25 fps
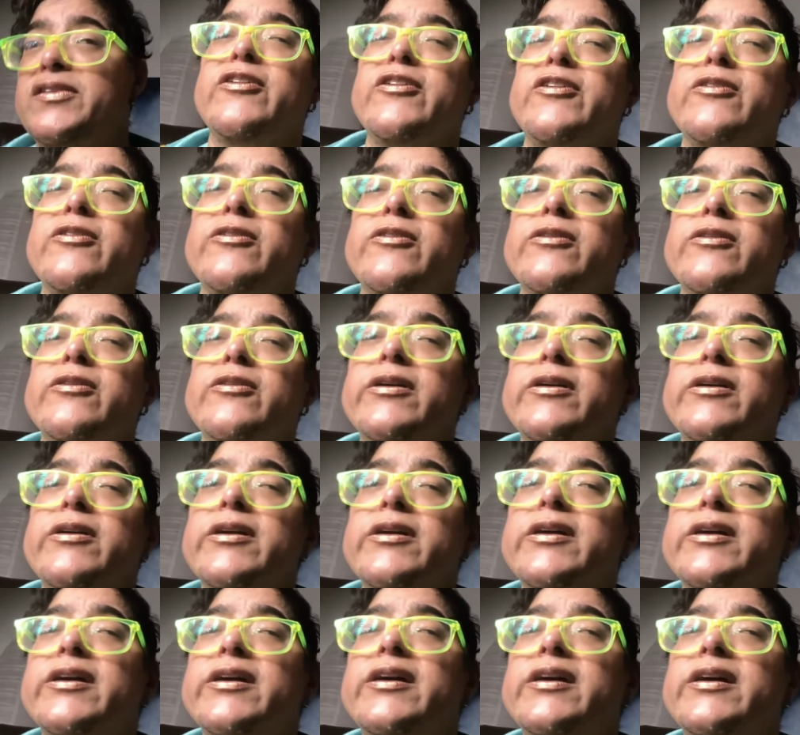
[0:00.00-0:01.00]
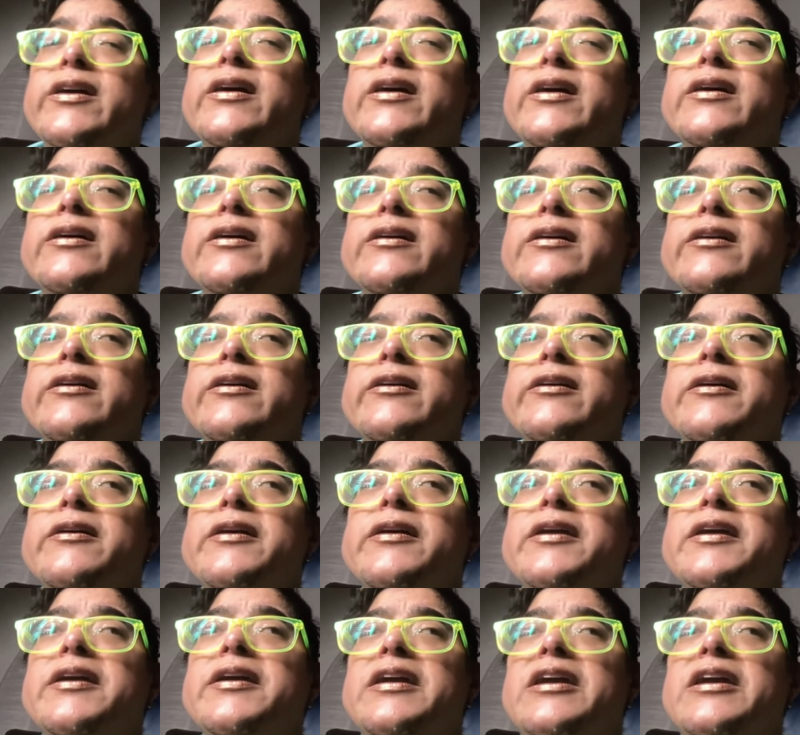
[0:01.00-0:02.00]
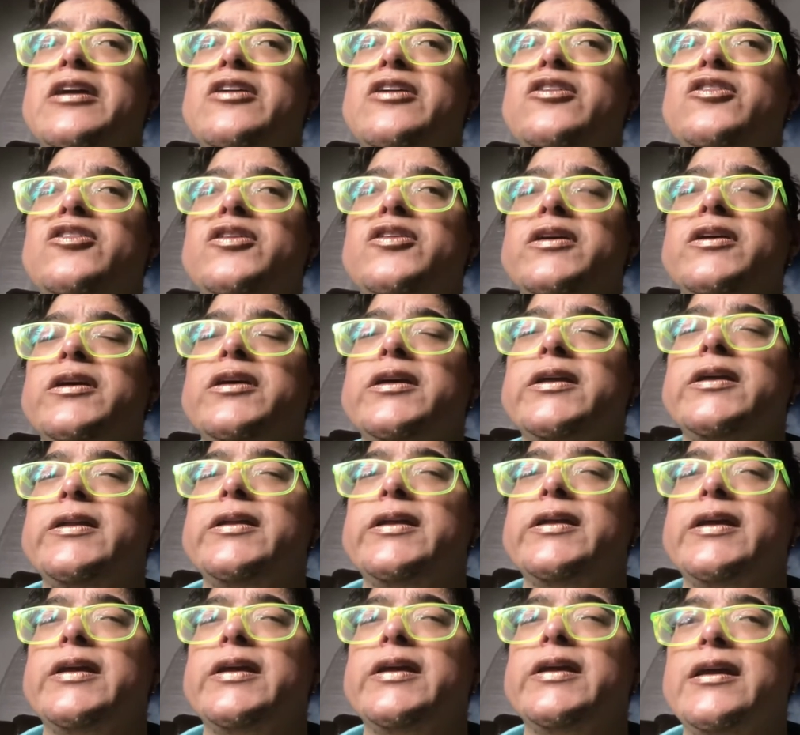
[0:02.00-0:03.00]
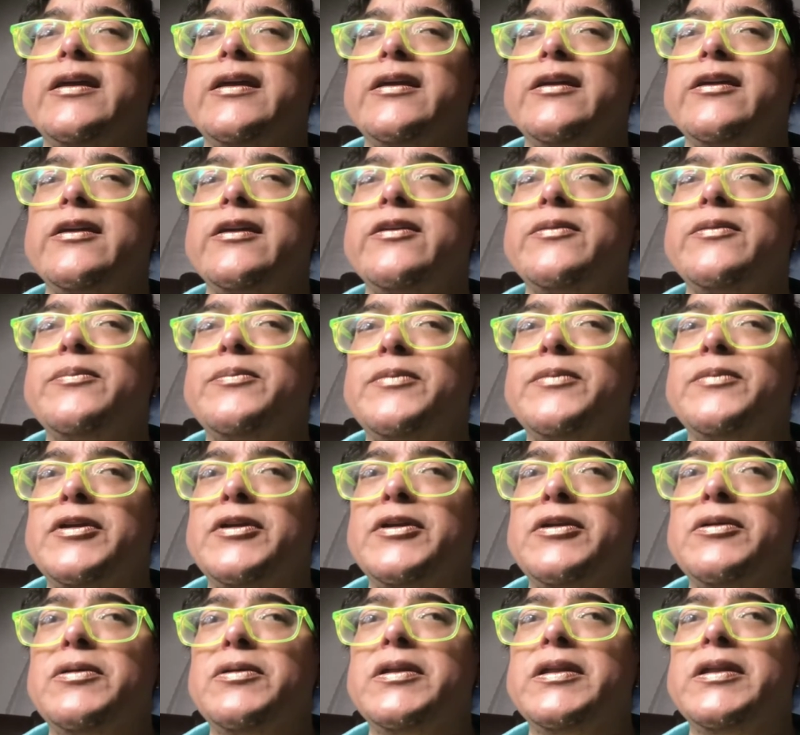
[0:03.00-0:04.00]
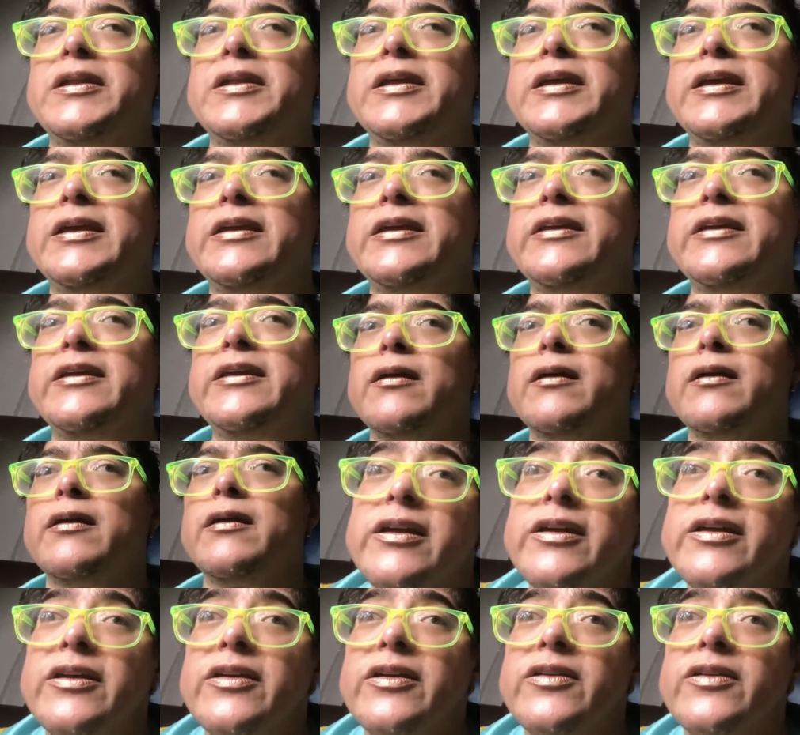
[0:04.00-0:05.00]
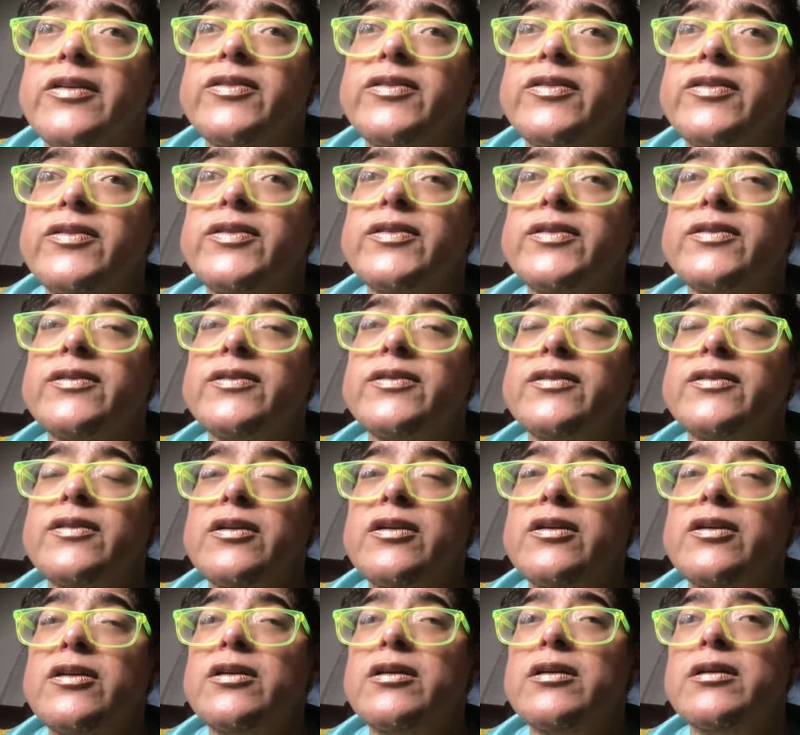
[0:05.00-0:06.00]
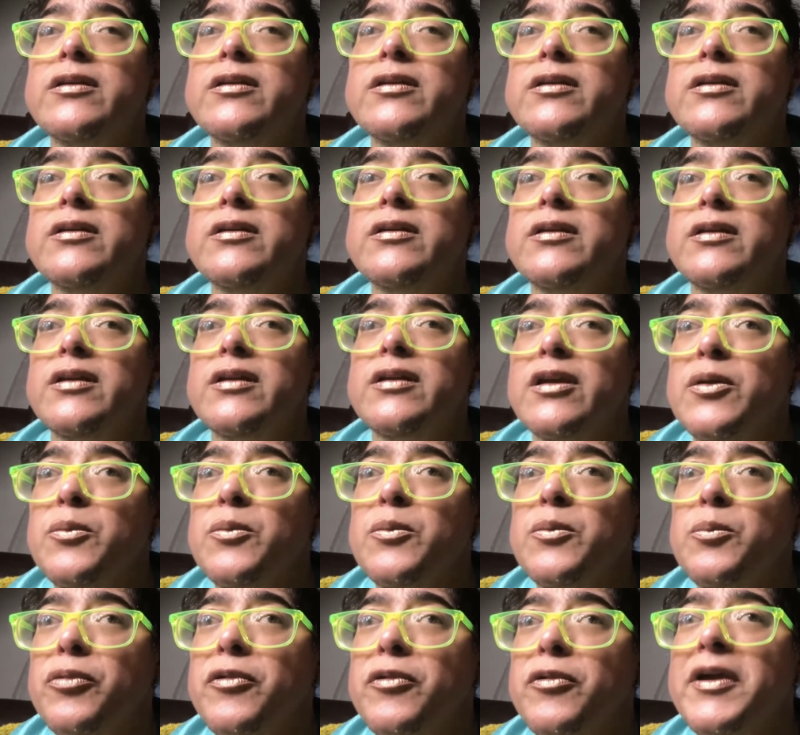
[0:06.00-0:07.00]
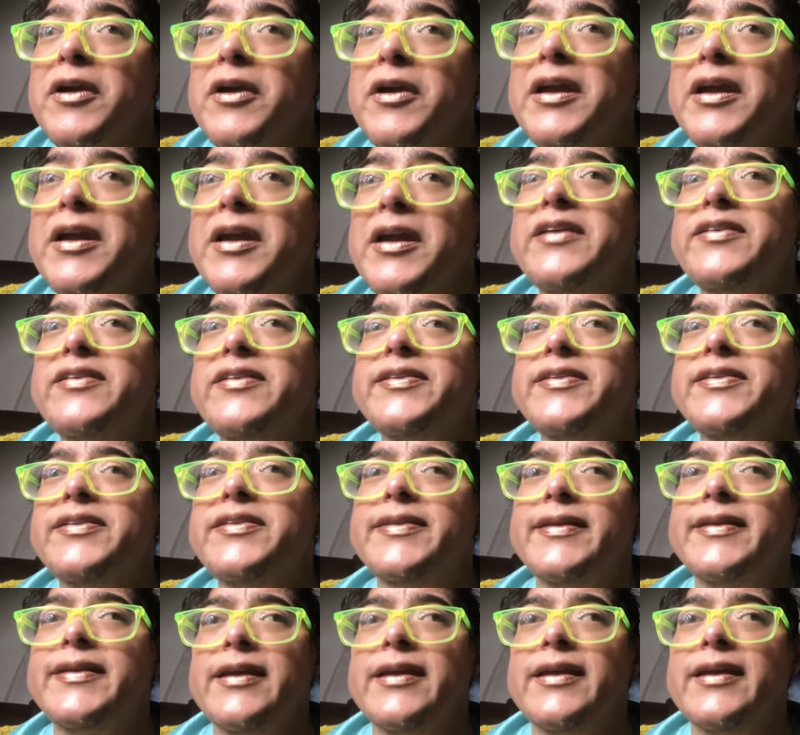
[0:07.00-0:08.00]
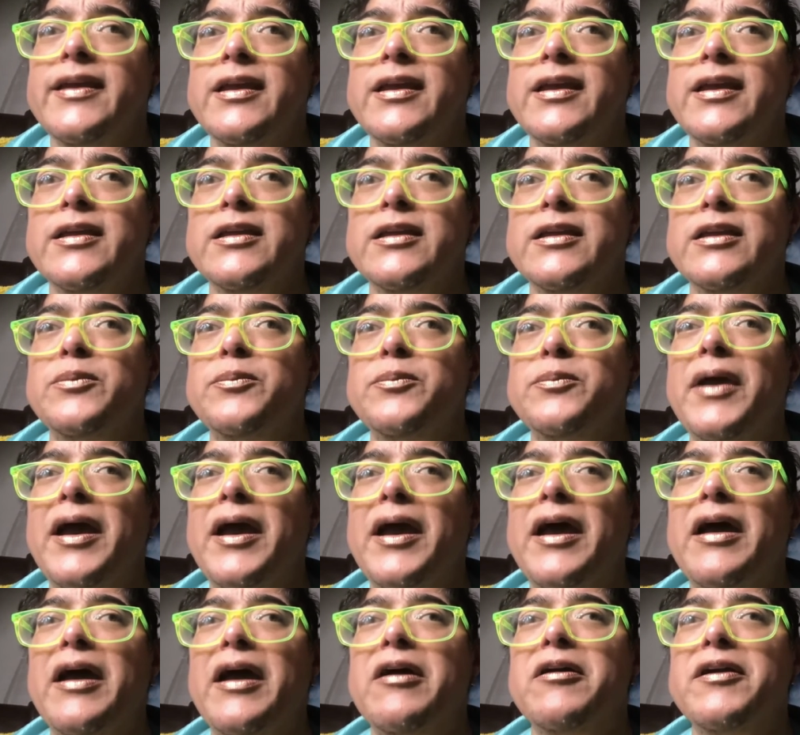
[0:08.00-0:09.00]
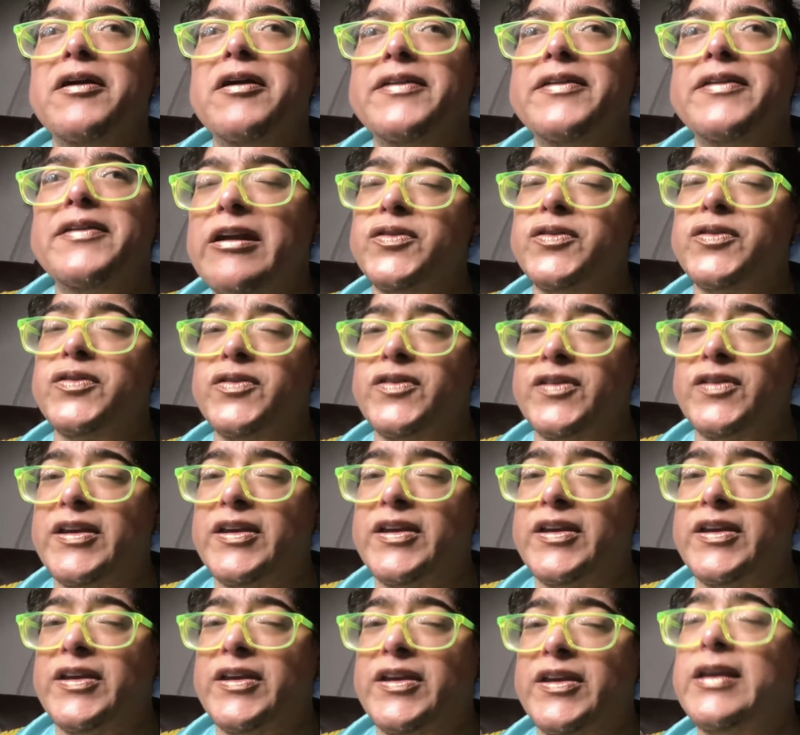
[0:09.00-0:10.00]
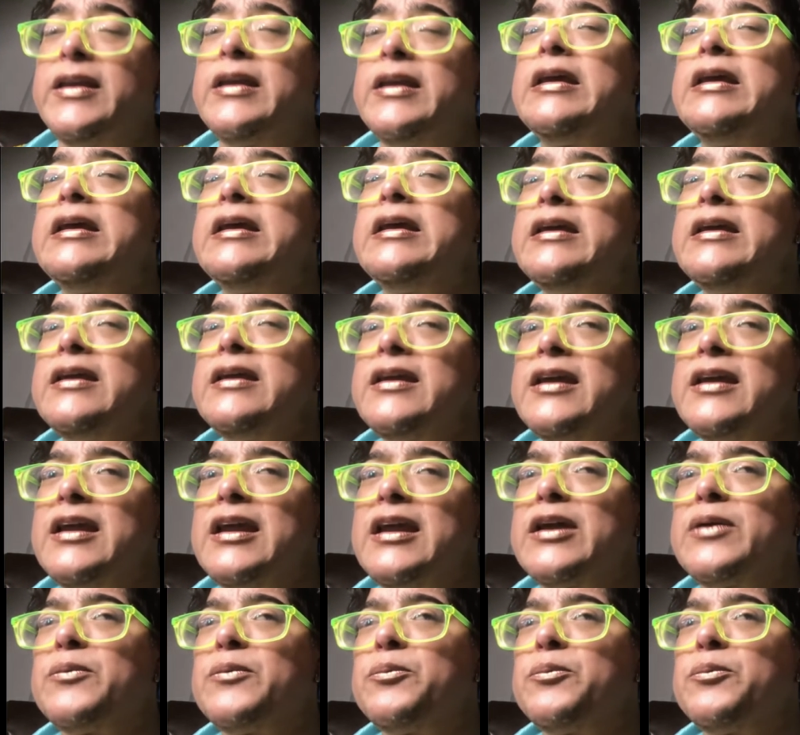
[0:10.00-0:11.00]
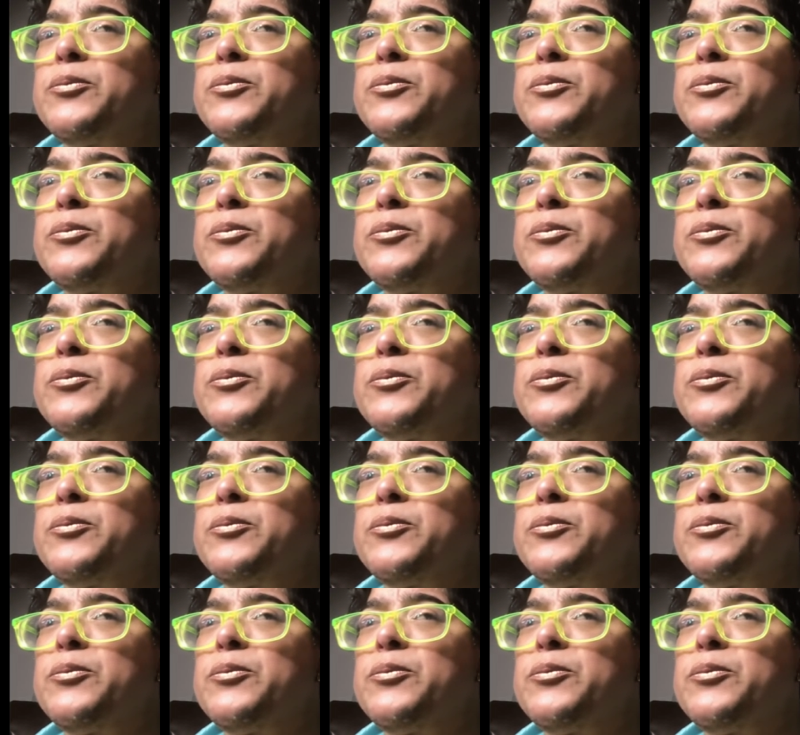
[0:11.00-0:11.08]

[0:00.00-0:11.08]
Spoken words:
congregation and community. And take solace. Embrace the healing power that clarity and over certainty can provide.